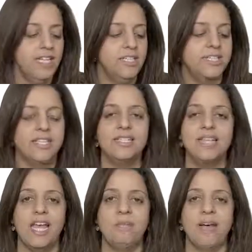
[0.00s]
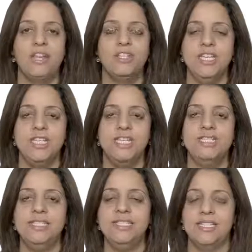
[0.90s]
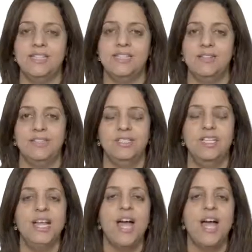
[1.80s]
in a six game match in 1997.